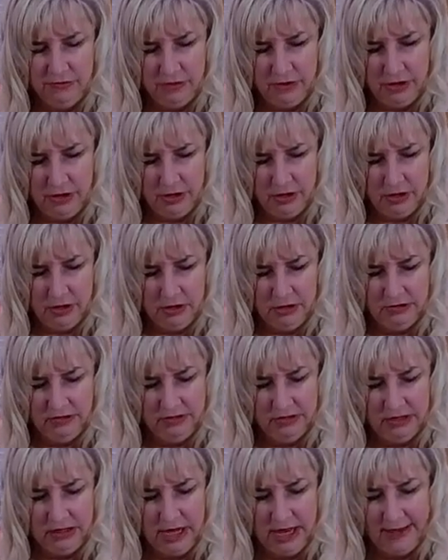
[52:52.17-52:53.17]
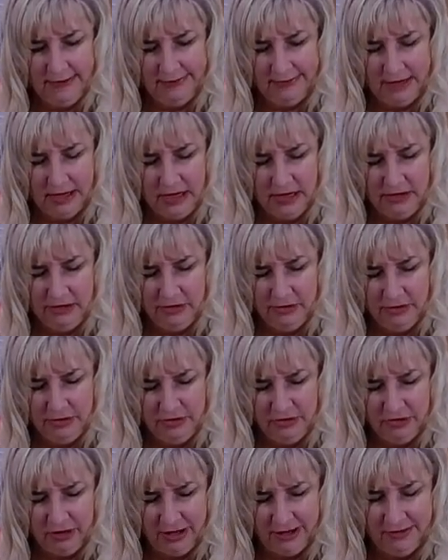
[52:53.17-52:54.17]
far, because in case I need to
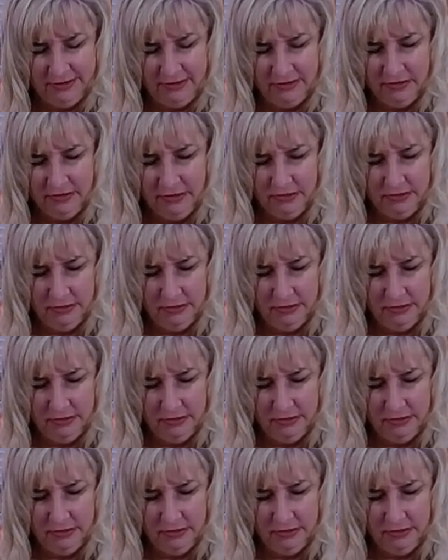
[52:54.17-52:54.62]
adjust.